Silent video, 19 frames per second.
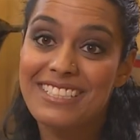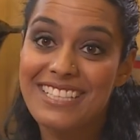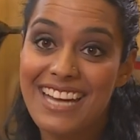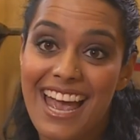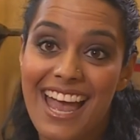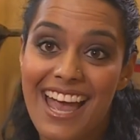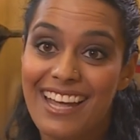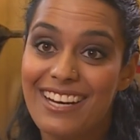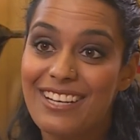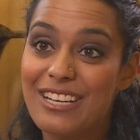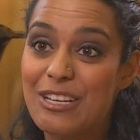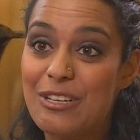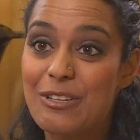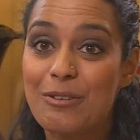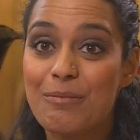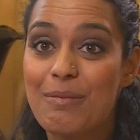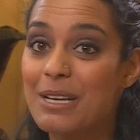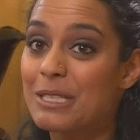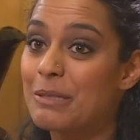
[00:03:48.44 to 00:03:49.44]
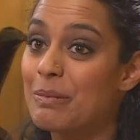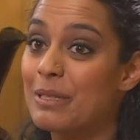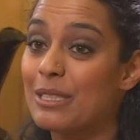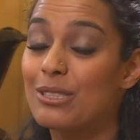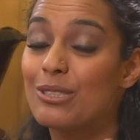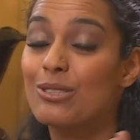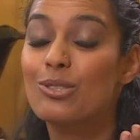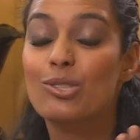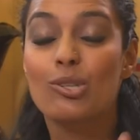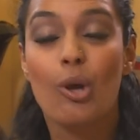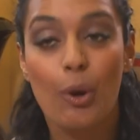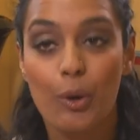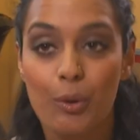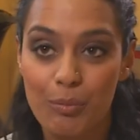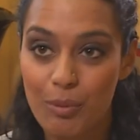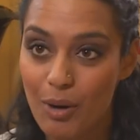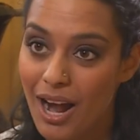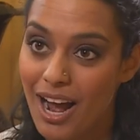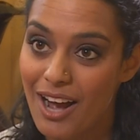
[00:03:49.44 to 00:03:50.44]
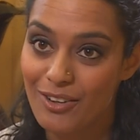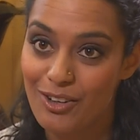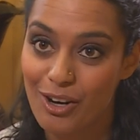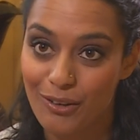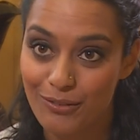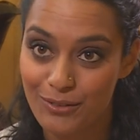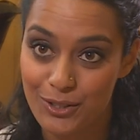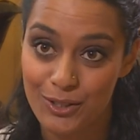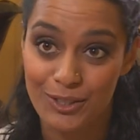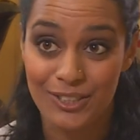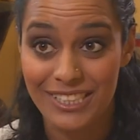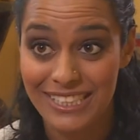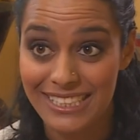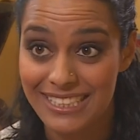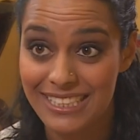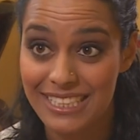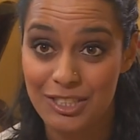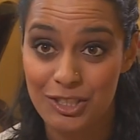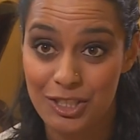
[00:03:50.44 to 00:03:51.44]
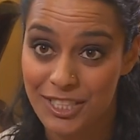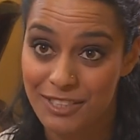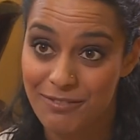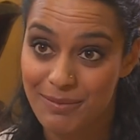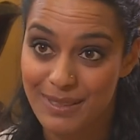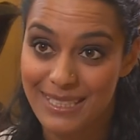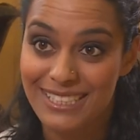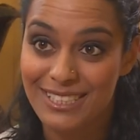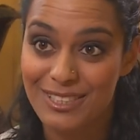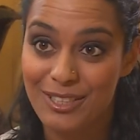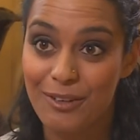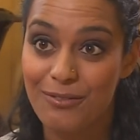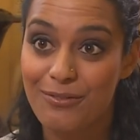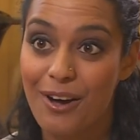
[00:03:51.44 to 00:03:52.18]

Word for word: Dad, you must be so proud of Shruti's achievements so